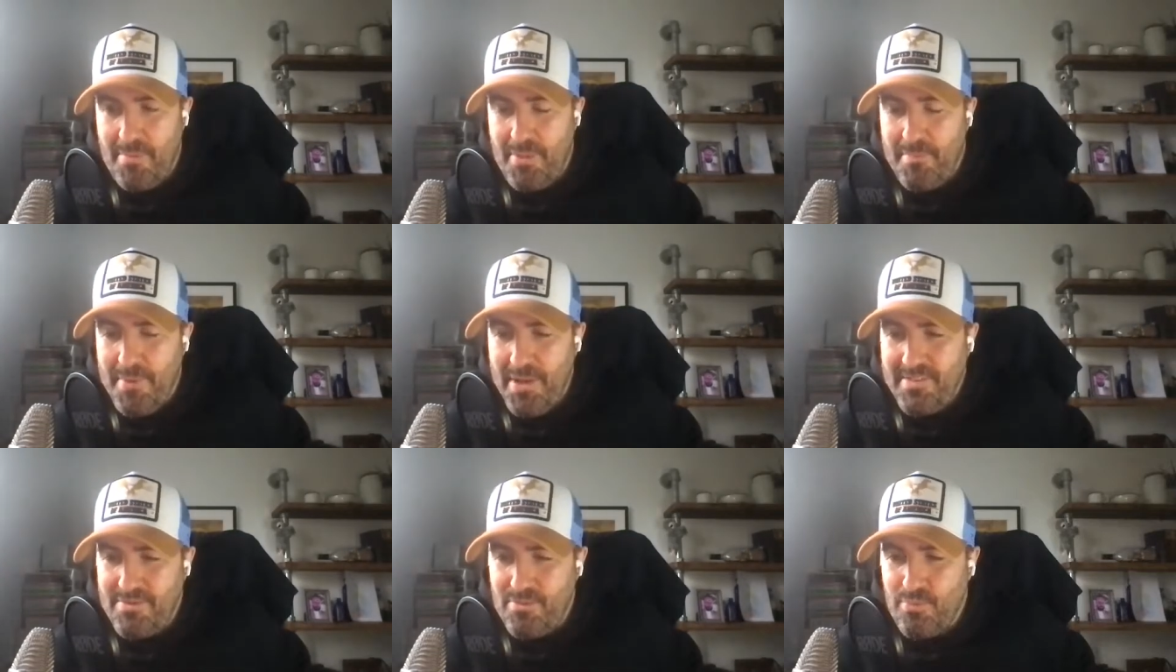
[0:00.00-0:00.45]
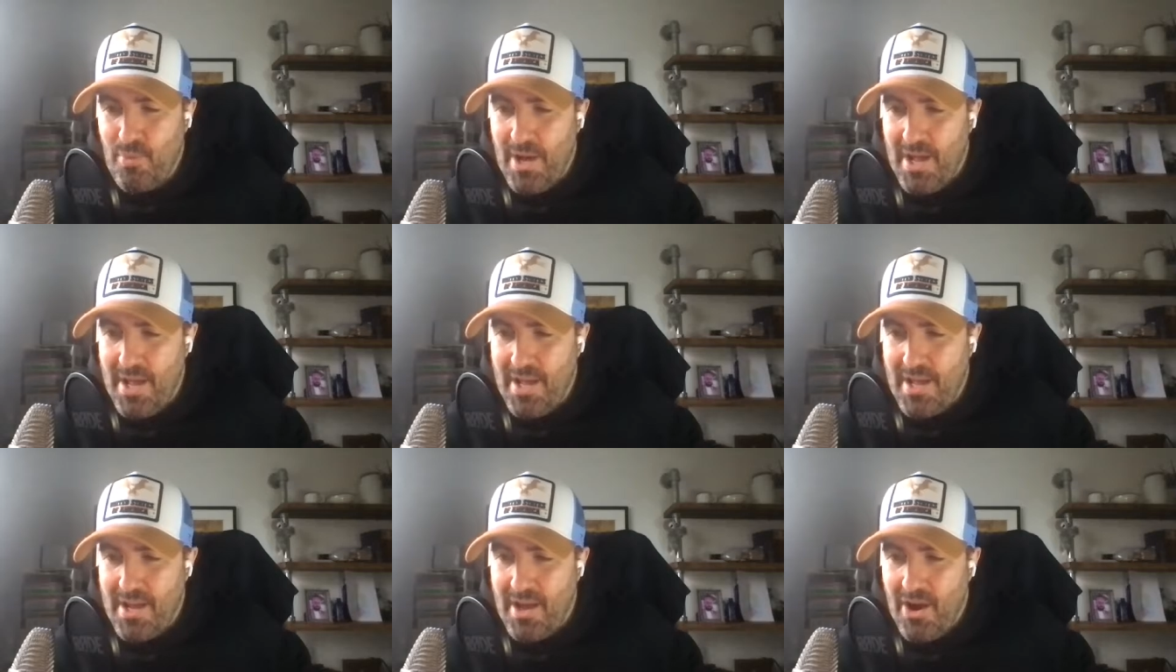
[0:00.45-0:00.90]
The
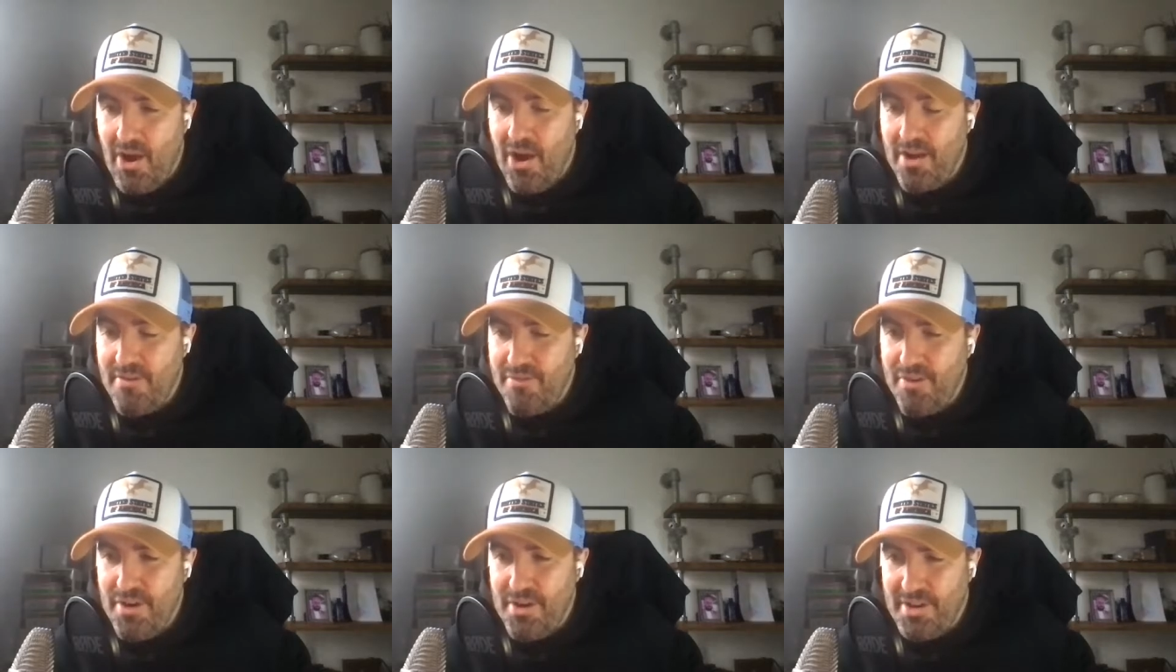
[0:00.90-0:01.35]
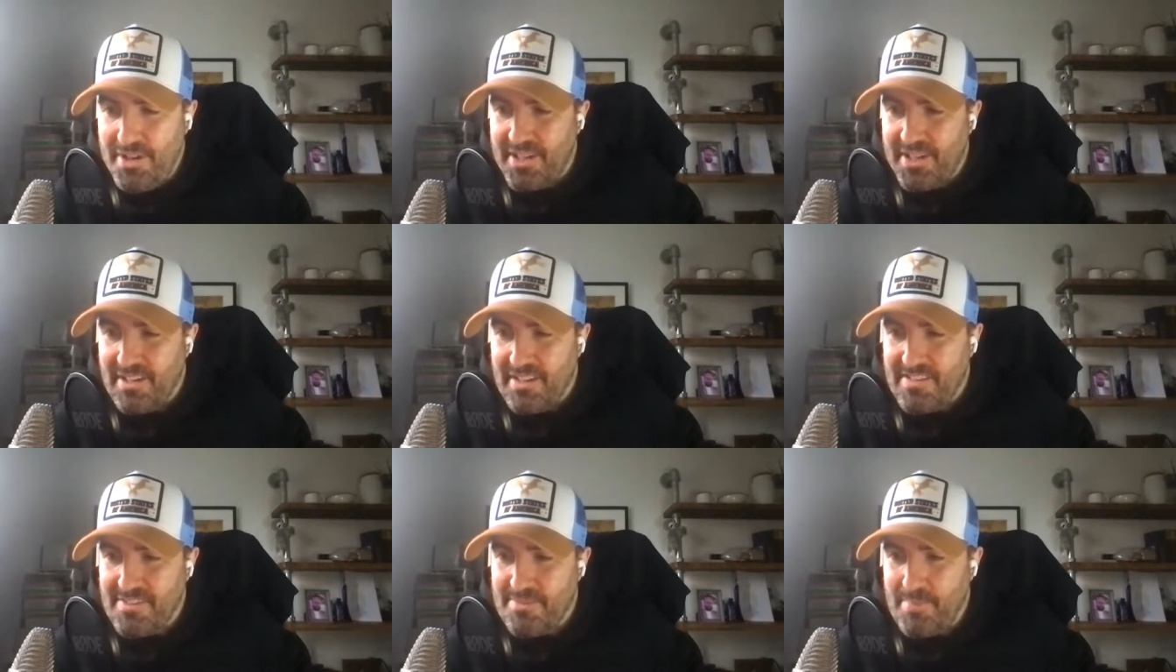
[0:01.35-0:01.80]
best way I've
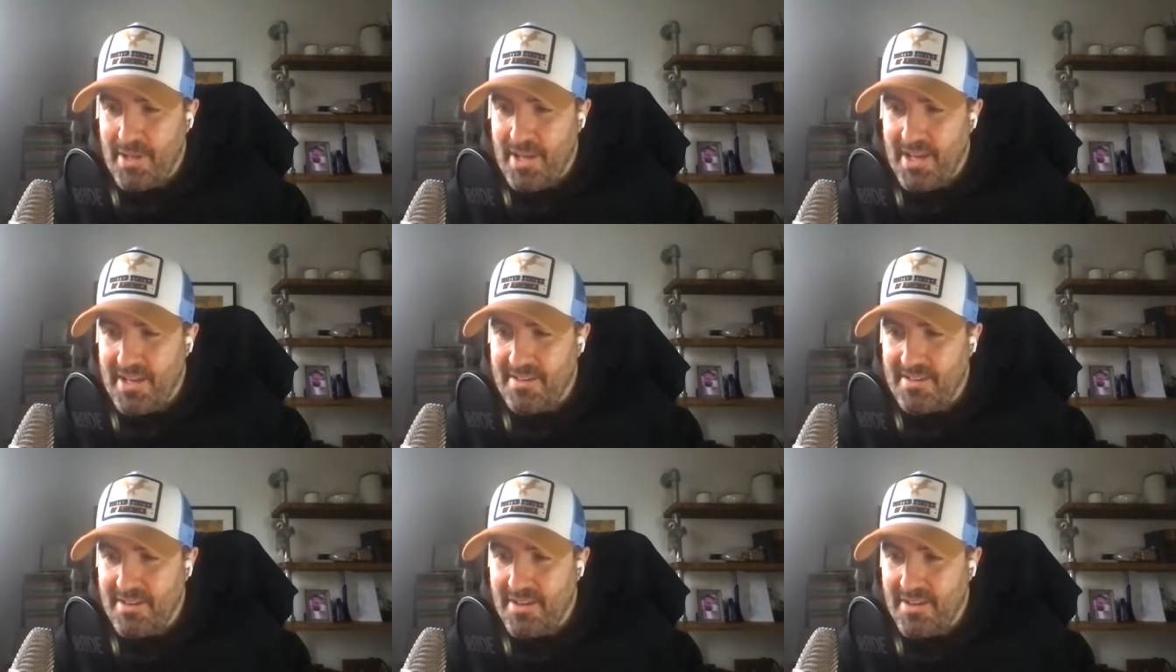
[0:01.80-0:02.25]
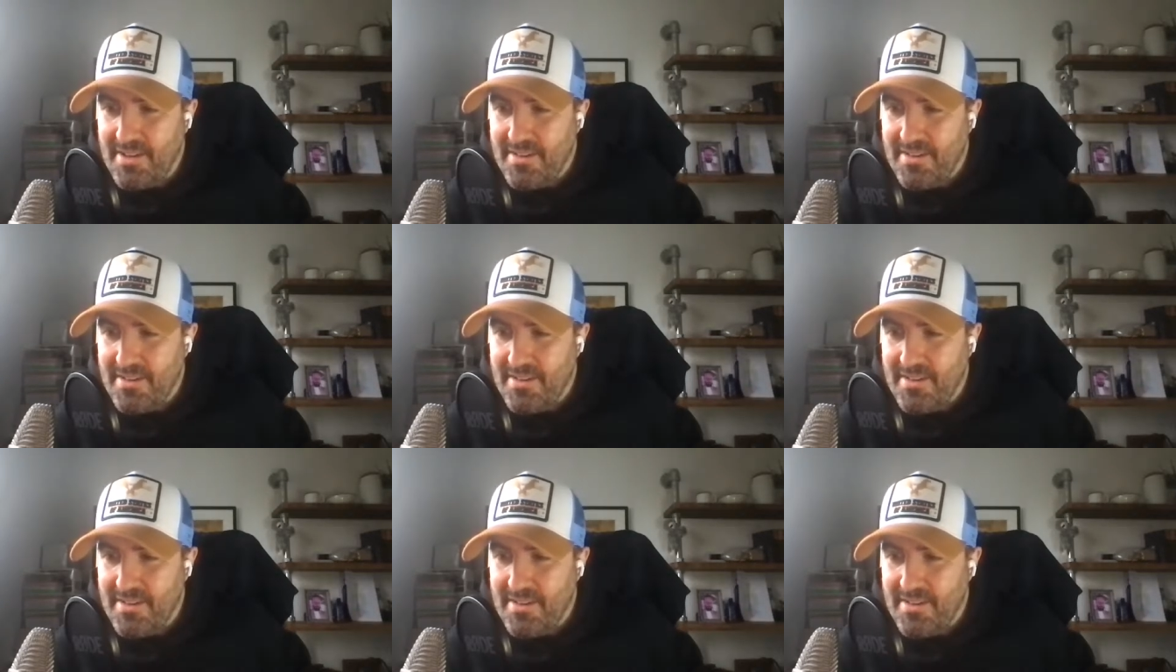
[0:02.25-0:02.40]
heard it explained,